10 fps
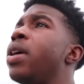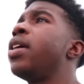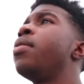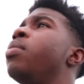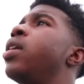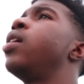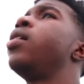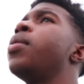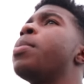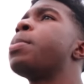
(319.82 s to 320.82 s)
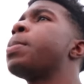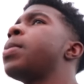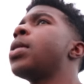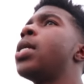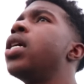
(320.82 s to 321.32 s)
man, but
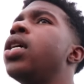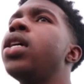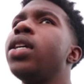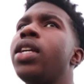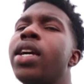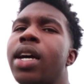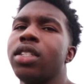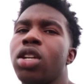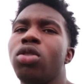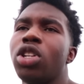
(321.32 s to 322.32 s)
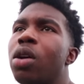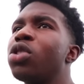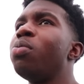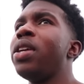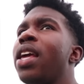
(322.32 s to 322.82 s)
yeah, I told y'all I
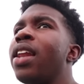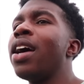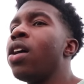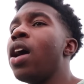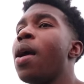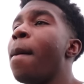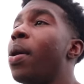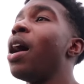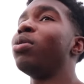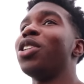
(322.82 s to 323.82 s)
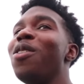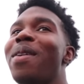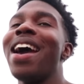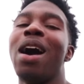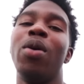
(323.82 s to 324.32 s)
was gonna be in and out, but I'm so
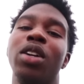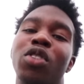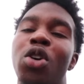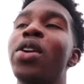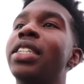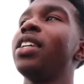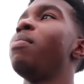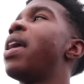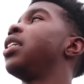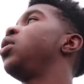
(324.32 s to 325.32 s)
mad. I wanted to record a cinematic